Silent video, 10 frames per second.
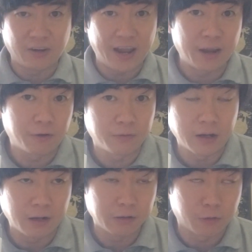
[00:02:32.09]
your hair
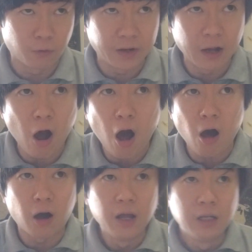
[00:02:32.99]
growing,
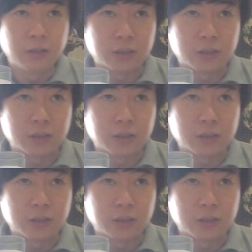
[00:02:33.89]
or to